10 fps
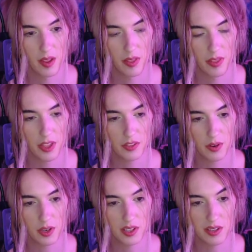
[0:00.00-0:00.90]
Thanks
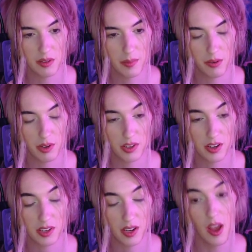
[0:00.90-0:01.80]
for continuing to make great
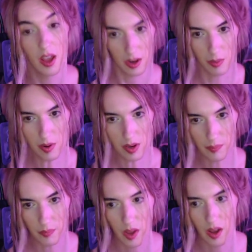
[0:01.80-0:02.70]
content." You're
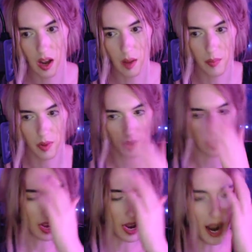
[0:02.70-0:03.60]
welcome.
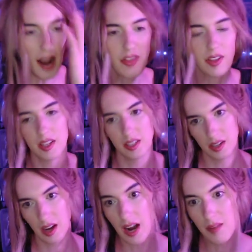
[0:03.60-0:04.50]
I
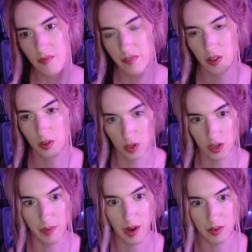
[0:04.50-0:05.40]
feel
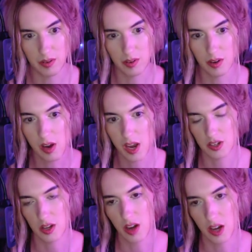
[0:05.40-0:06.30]
good about
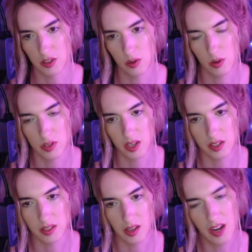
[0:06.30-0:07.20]

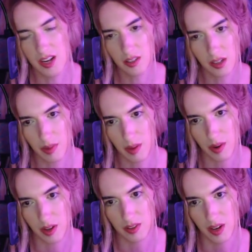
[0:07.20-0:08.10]
Ocasio-Cortez. I need to look up how to
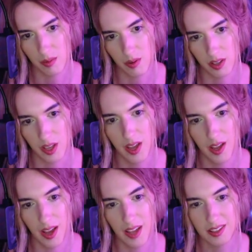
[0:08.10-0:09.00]
pronounce her name correctly.
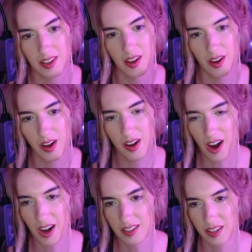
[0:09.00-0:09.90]
It's
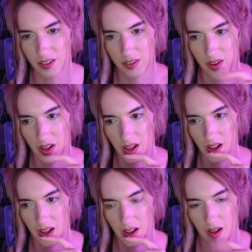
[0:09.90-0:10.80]
Ocasio.
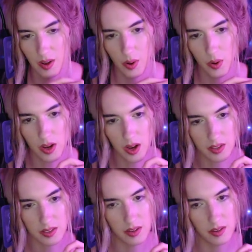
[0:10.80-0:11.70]

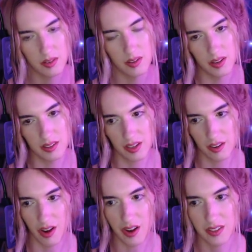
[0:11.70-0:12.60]
Ocasio. Is that
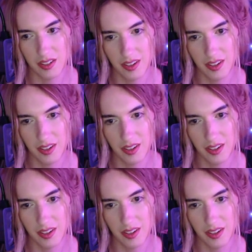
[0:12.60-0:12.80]
correct?